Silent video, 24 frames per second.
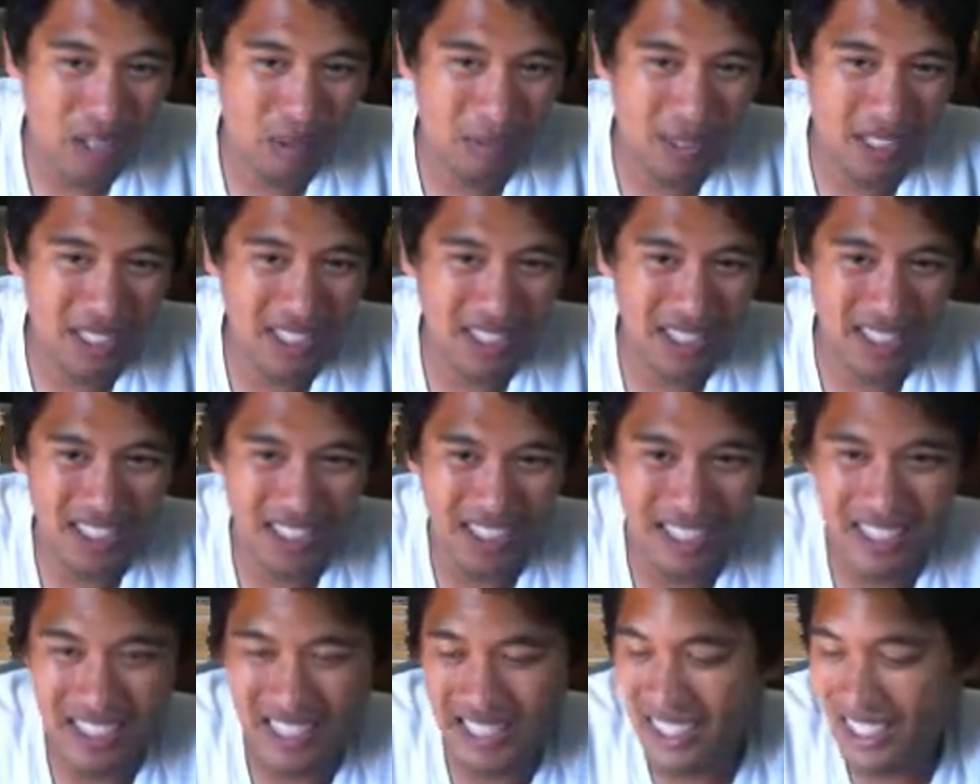But
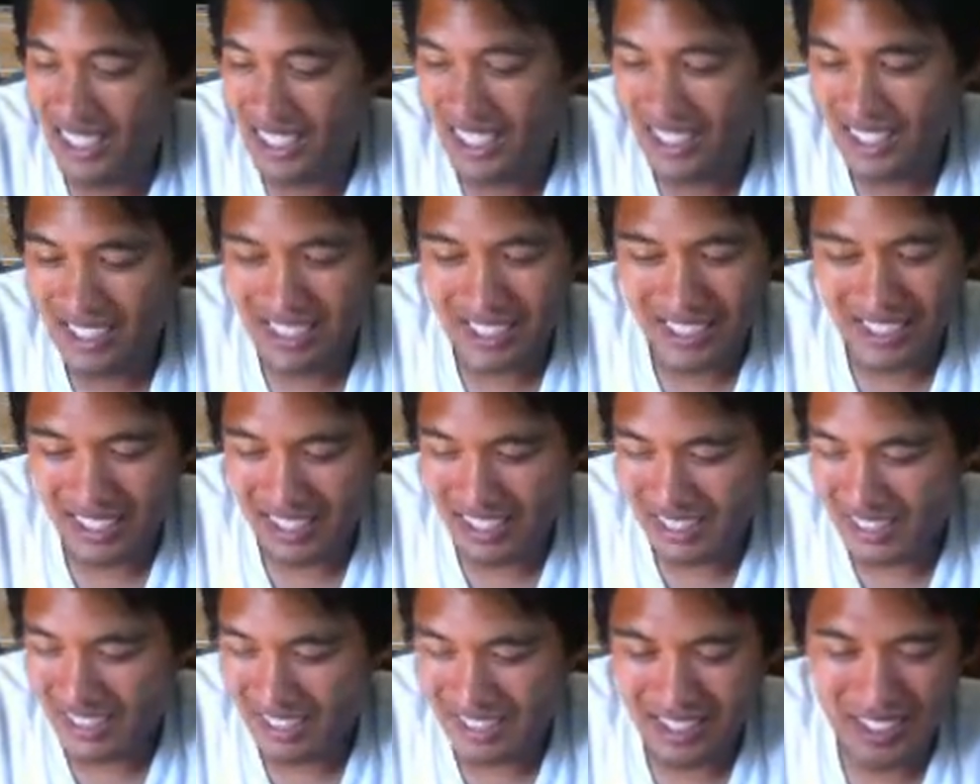uh, yeah,
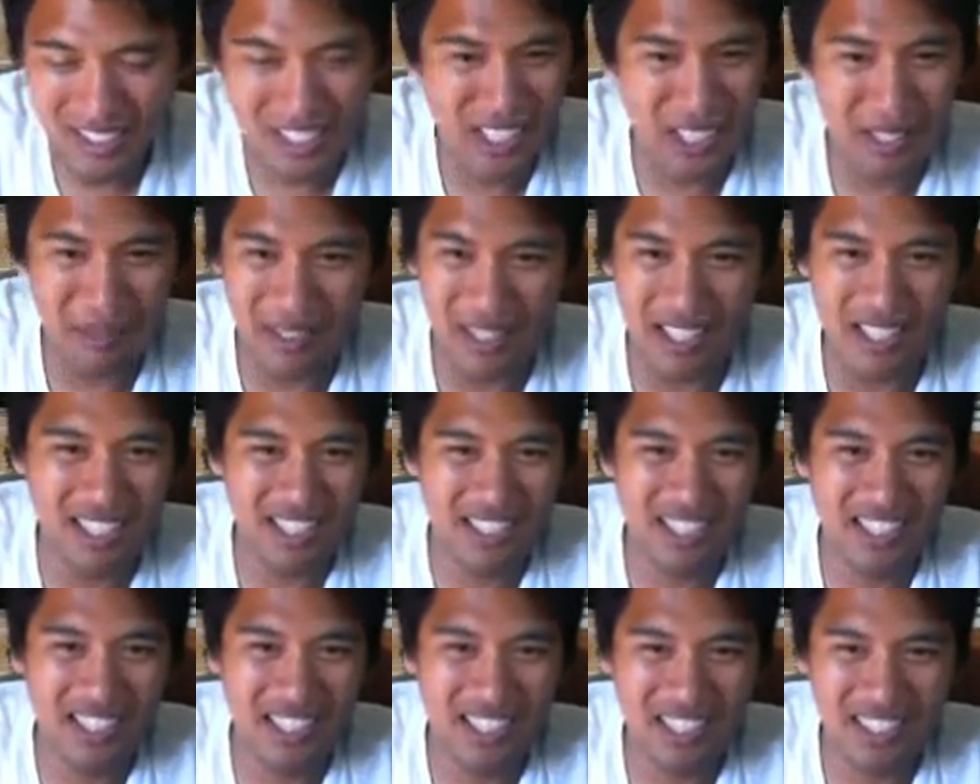this is
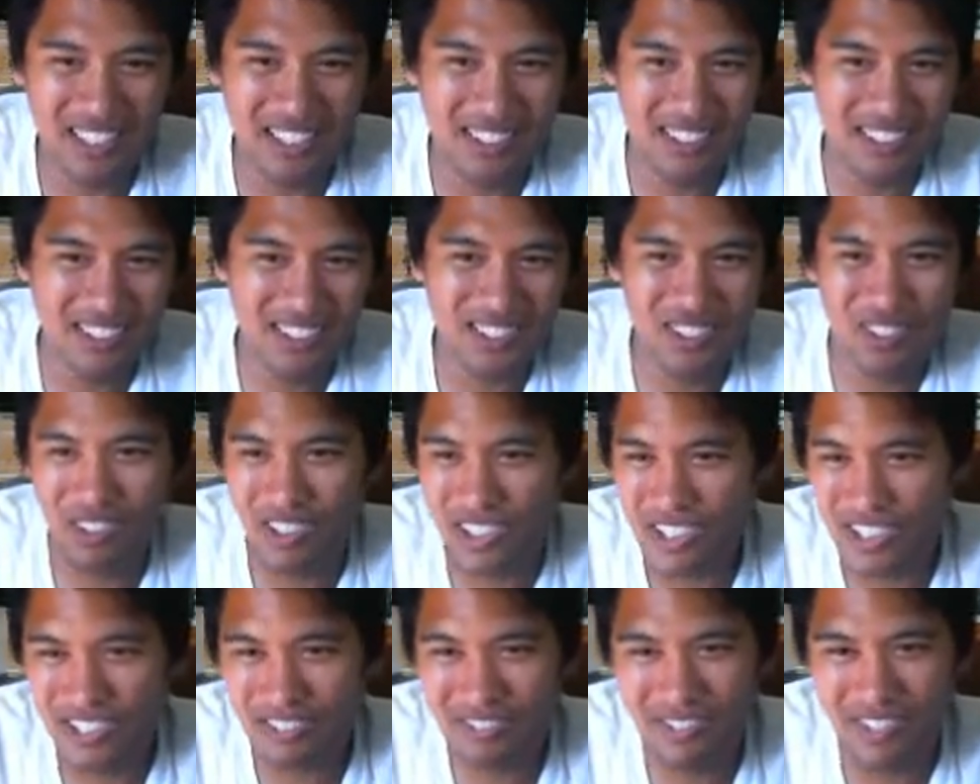Tito, you know,
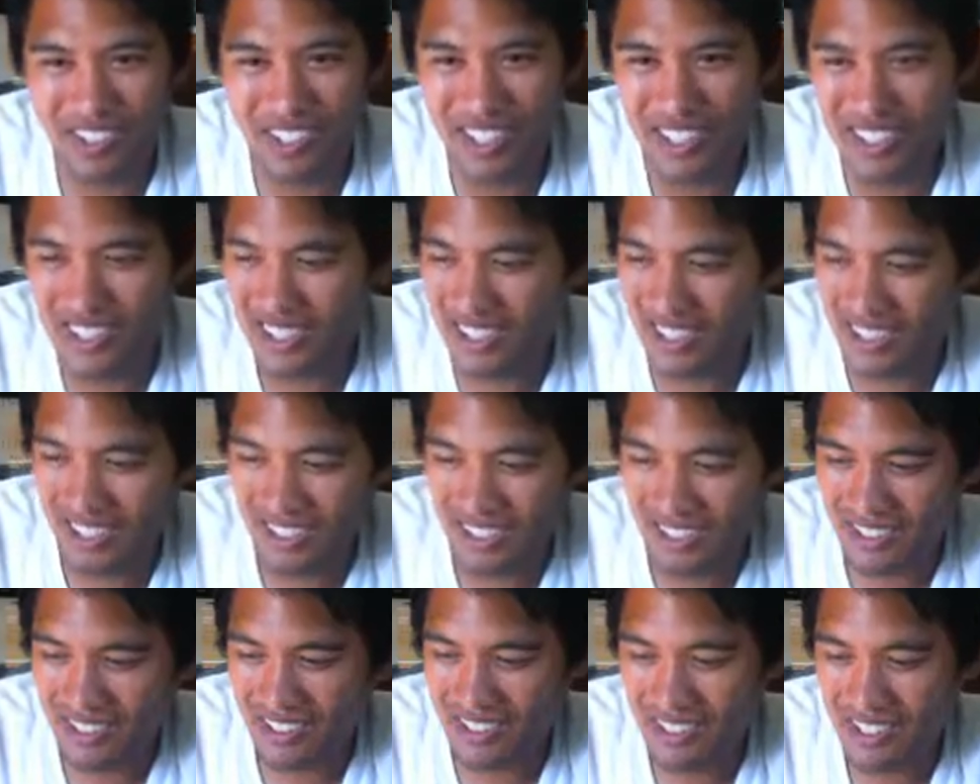25, you
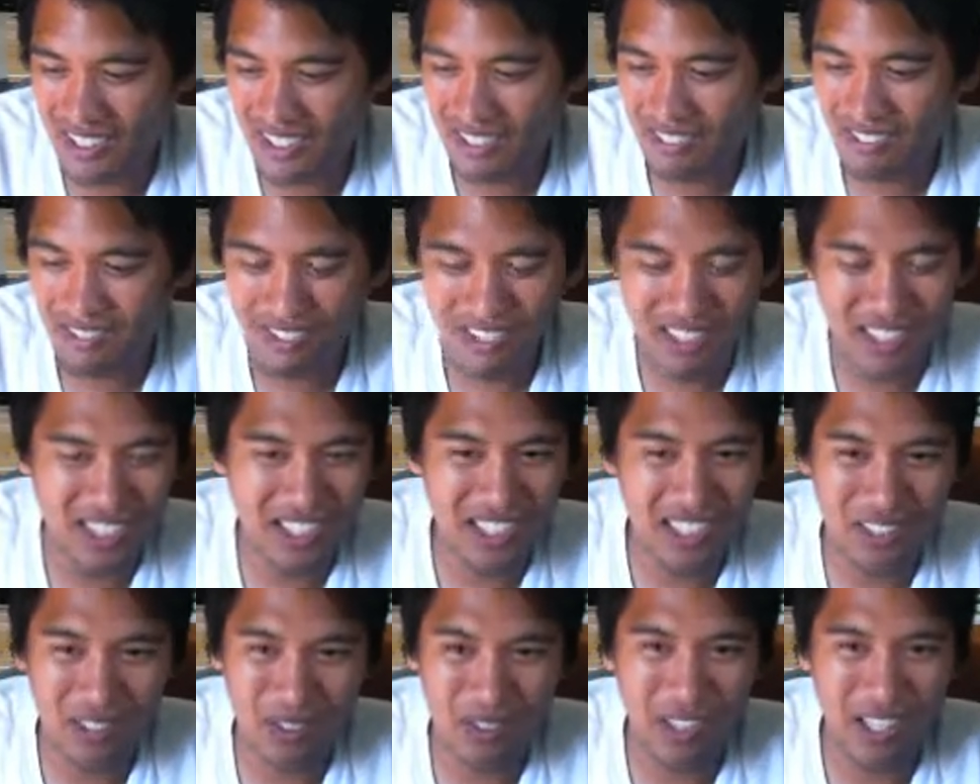know,
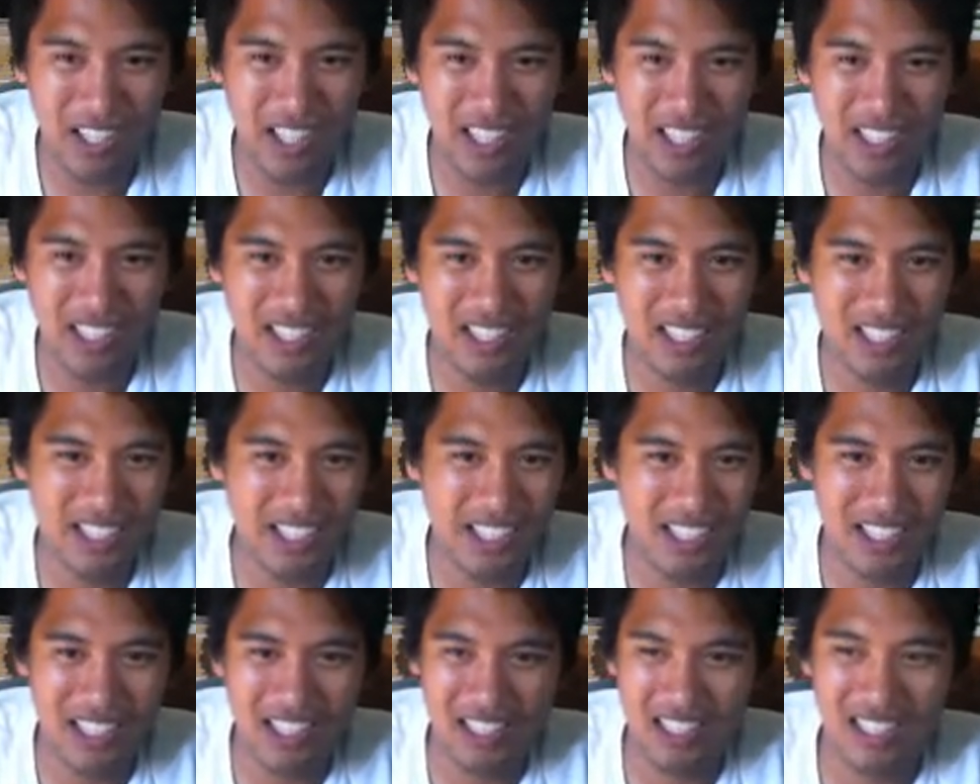really quietly
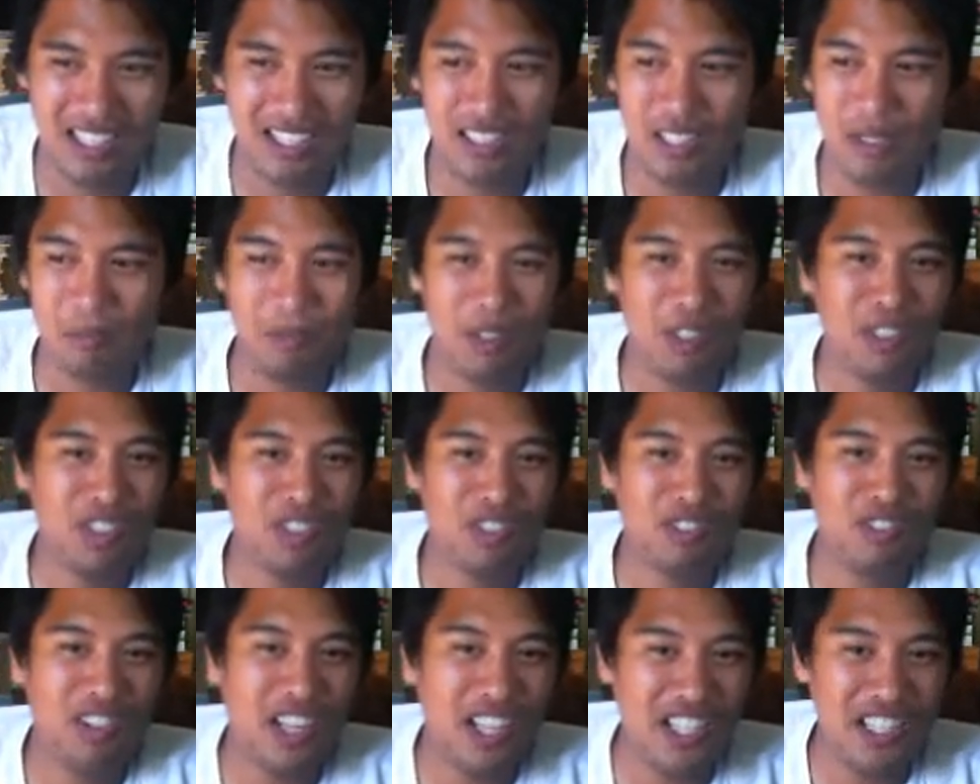getting like the
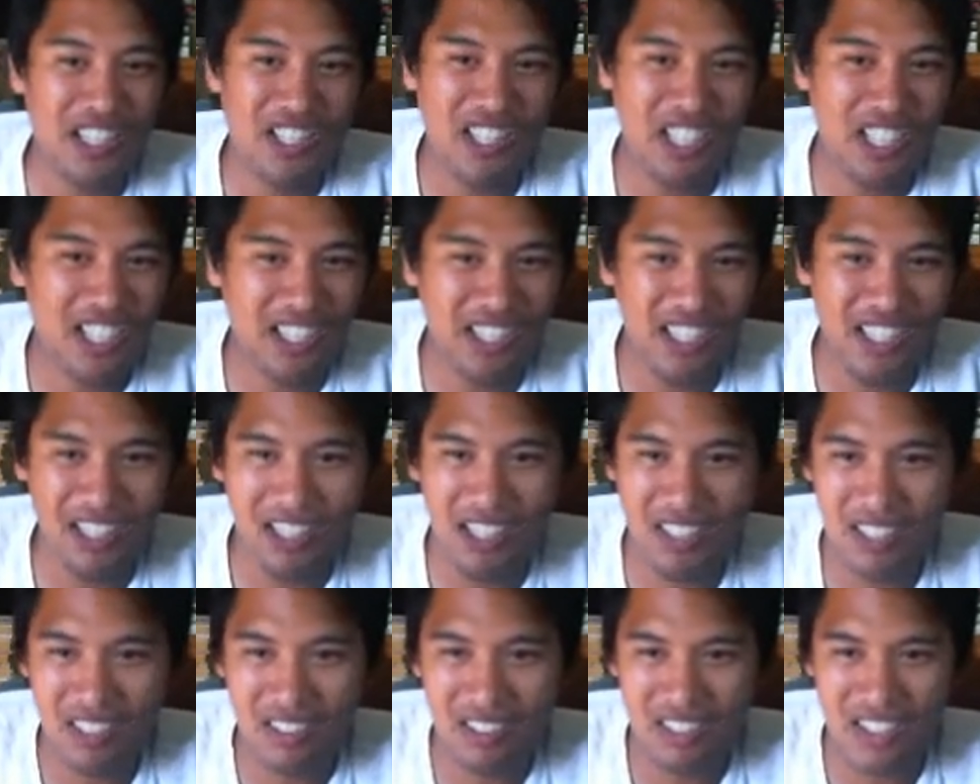most fights in the
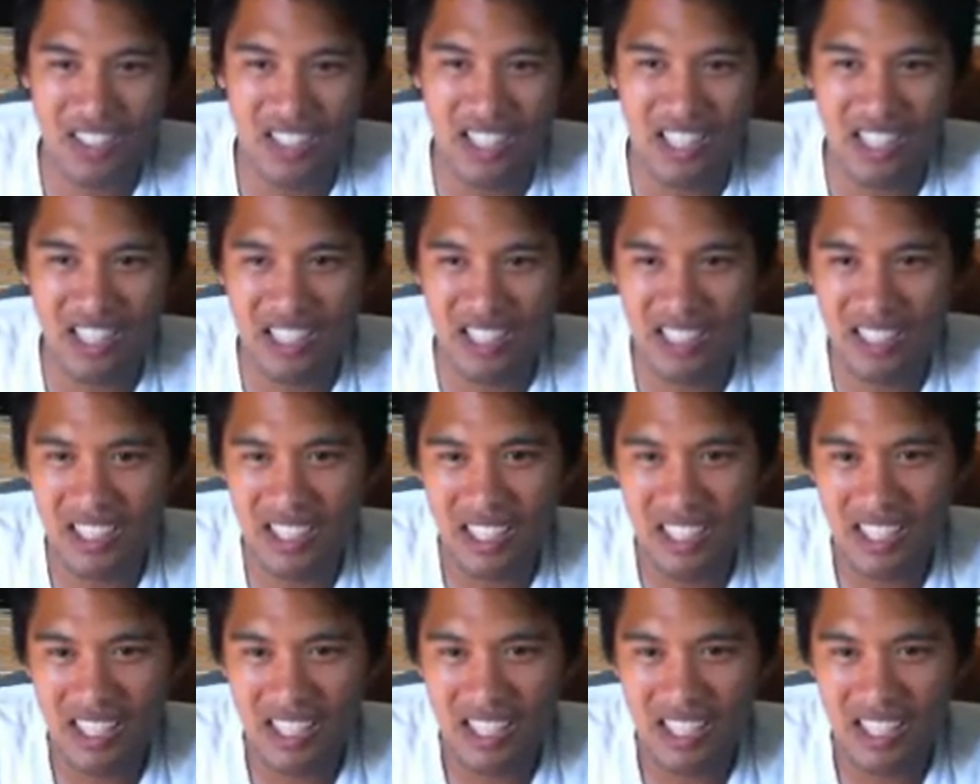UFC.